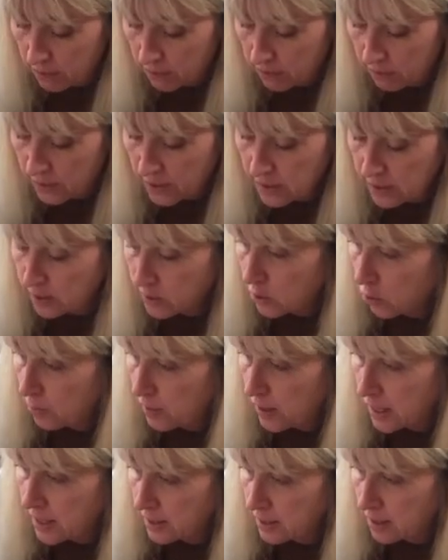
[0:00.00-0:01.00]
feet so
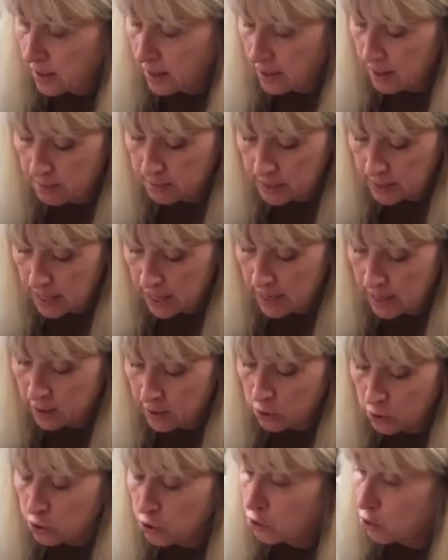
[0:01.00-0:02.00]
many times,
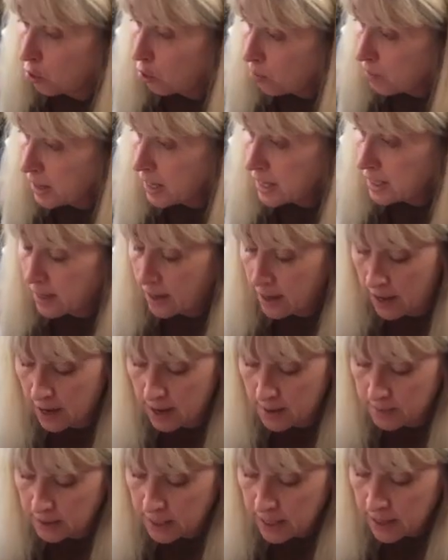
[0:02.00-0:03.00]
and so many
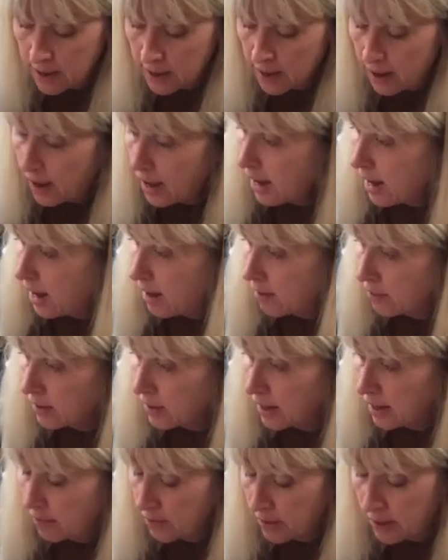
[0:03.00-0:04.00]
times I
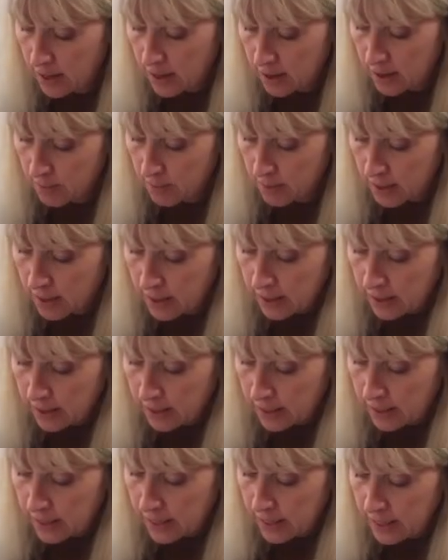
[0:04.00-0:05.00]
have given him
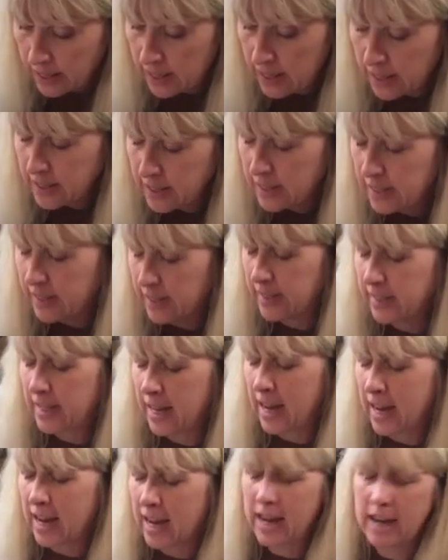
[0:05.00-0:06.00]

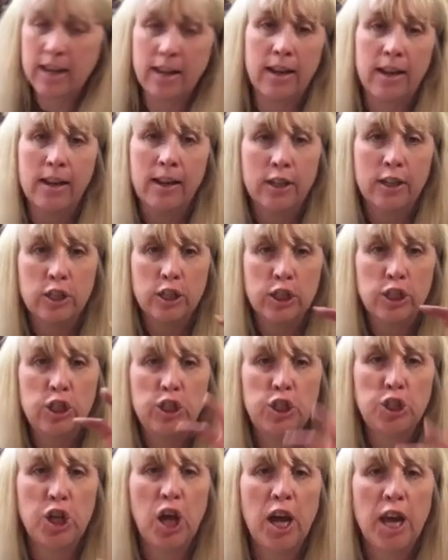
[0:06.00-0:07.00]
insane,
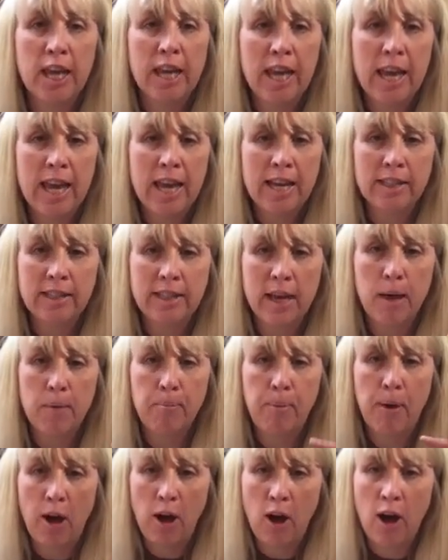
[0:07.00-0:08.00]

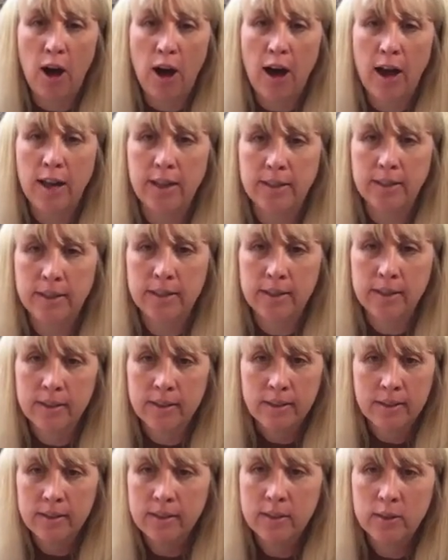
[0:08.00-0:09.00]
giganta paws.
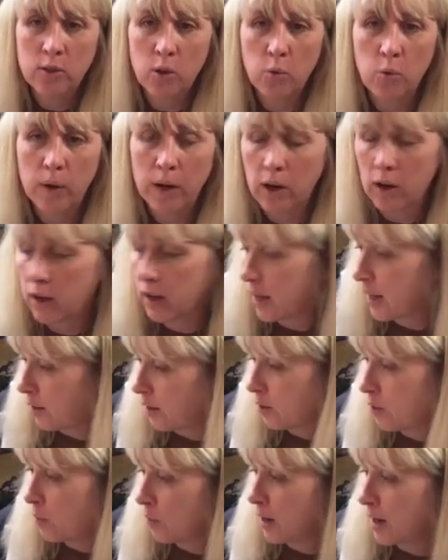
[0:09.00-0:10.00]
So weird. I
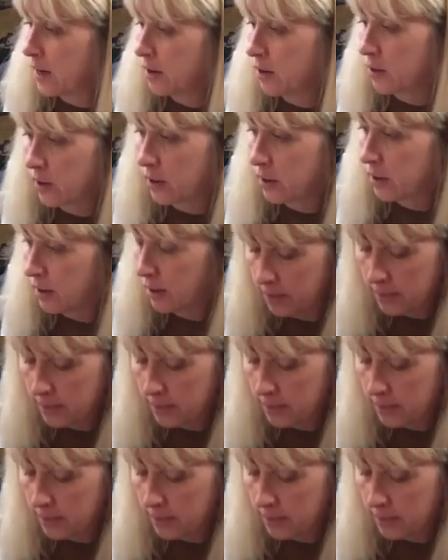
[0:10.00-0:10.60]
don't know why I do it.